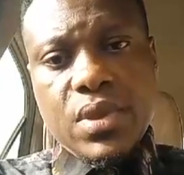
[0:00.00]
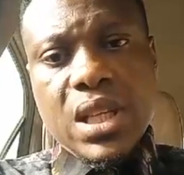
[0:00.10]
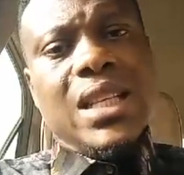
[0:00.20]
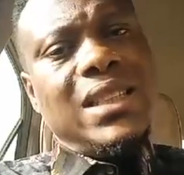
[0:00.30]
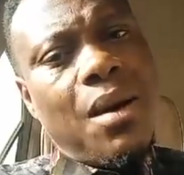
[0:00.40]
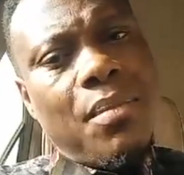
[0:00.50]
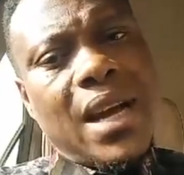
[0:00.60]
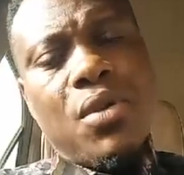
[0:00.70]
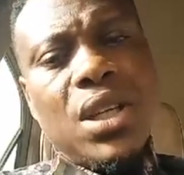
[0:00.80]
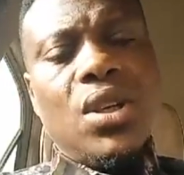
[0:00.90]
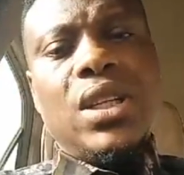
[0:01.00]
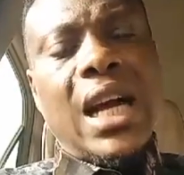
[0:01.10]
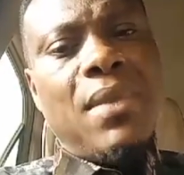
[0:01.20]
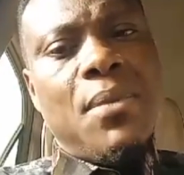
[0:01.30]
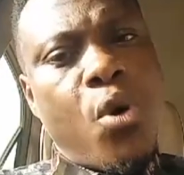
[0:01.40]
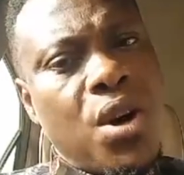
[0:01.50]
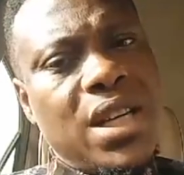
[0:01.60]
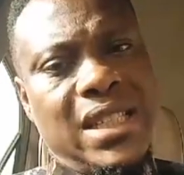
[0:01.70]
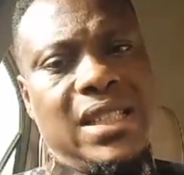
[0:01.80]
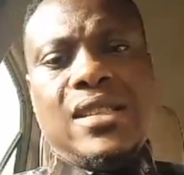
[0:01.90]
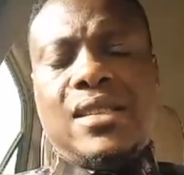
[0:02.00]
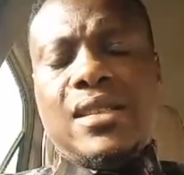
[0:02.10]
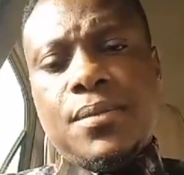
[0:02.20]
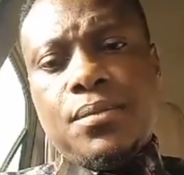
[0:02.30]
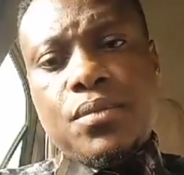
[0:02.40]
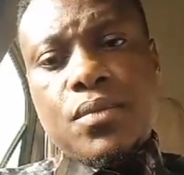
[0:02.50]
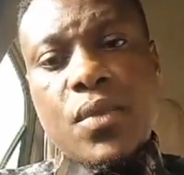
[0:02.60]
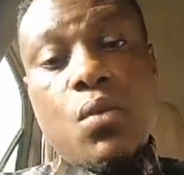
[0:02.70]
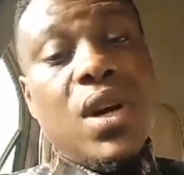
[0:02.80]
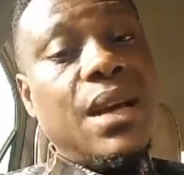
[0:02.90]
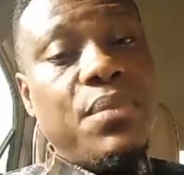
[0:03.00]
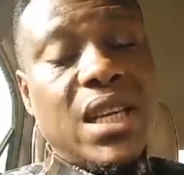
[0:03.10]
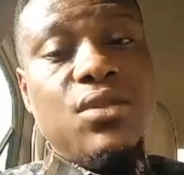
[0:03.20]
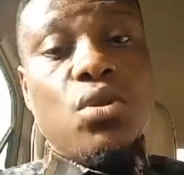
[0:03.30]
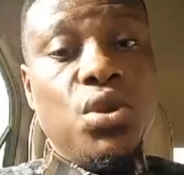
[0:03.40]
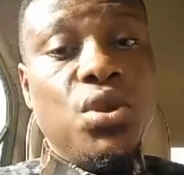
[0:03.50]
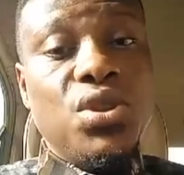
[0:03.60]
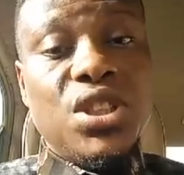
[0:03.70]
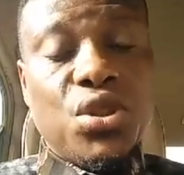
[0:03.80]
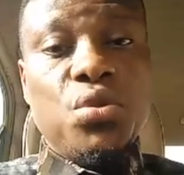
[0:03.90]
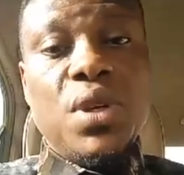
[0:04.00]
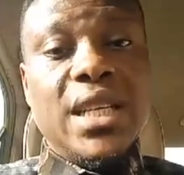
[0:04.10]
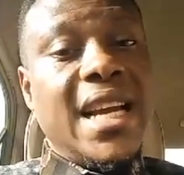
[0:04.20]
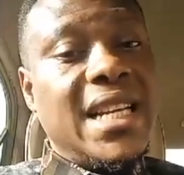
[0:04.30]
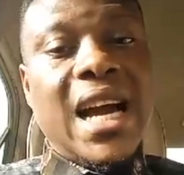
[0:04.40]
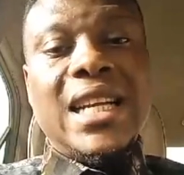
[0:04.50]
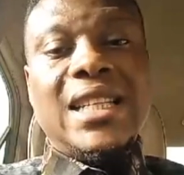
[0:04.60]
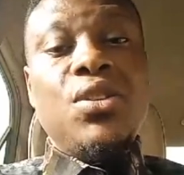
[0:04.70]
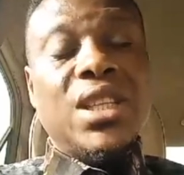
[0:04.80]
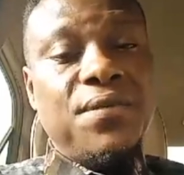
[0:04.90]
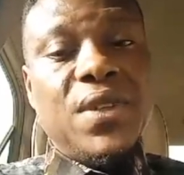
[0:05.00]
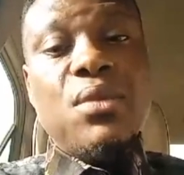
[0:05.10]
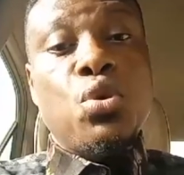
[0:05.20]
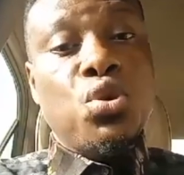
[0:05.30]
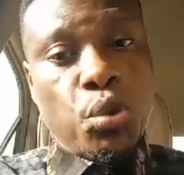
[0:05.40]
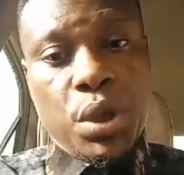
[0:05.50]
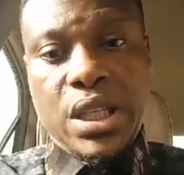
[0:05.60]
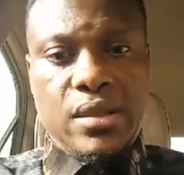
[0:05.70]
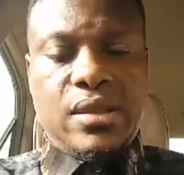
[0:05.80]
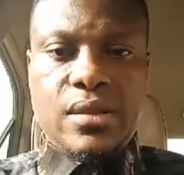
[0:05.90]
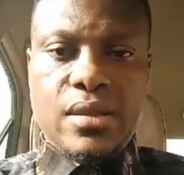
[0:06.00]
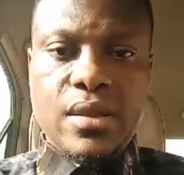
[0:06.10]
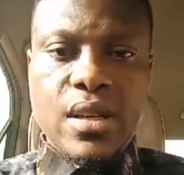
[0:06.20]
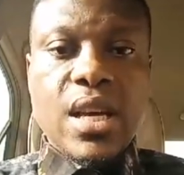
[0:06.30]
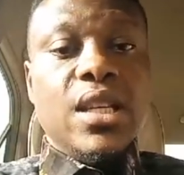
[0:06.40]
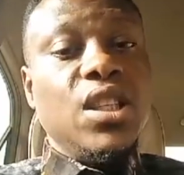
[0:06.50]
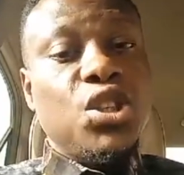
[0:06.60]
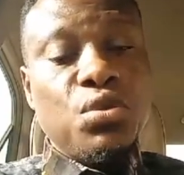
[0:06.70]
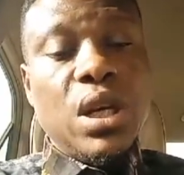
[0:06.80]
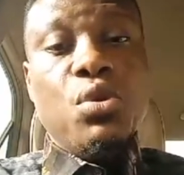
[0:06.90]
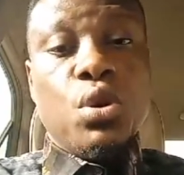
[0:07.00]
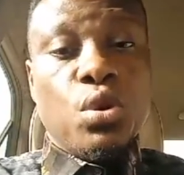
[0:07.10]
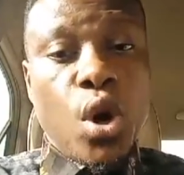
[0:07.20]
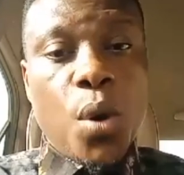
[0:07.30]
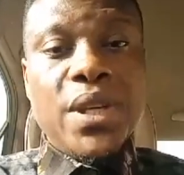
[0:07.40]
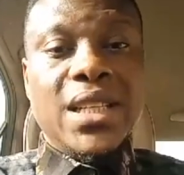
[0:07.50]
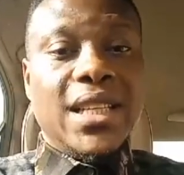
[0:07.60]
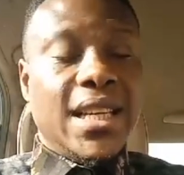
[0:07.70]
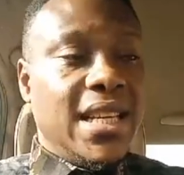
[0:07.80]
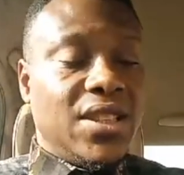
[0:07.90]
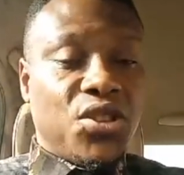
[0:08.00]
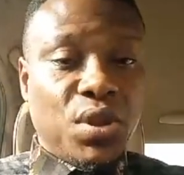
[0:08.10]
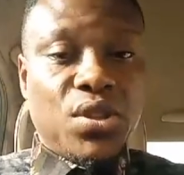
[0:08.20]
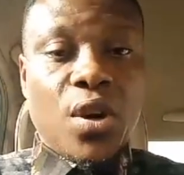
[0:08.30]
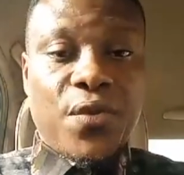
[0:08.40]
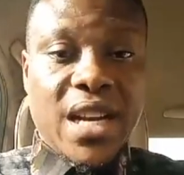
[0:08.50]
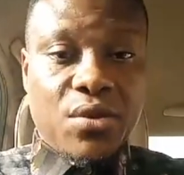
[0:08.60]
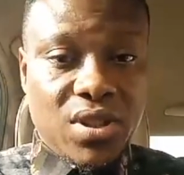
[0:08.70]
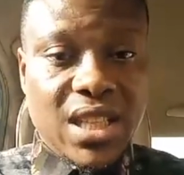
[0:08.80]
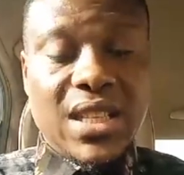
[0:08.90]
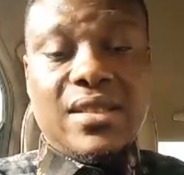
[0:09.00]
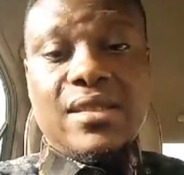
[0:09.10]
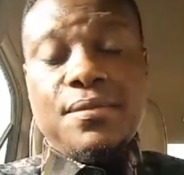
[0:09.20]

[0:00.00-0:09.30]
Now my question and my worry is this. When they begin to use these children anyhow, they don't give them good trainings, these children will grow up in the streets of Edo State